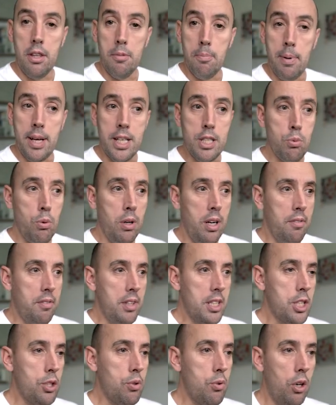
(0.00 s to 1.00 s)
best way of
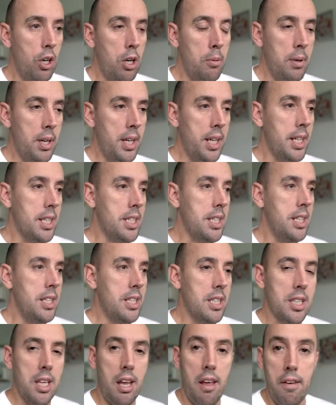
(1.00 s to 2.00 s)
describing this
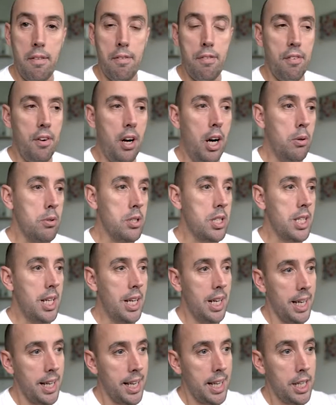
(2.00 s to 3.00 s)
is if I was to
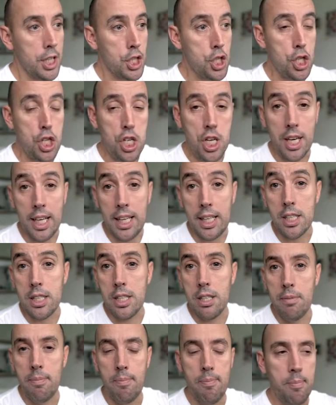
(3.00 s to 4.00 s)
lay a sheet
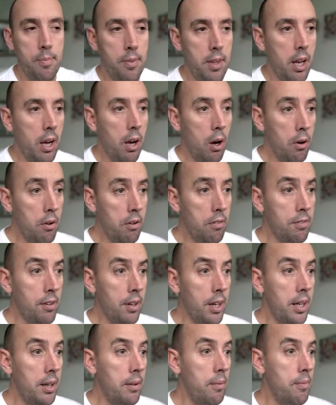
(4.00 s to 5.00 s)

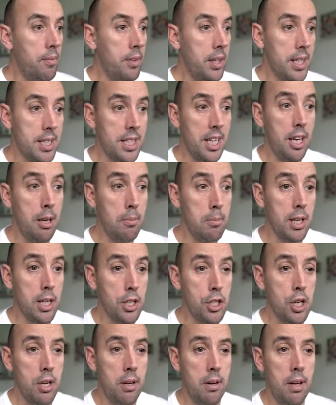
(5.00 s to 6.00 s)
over this
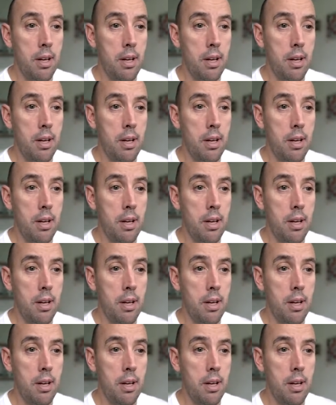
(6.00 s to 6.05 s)
image,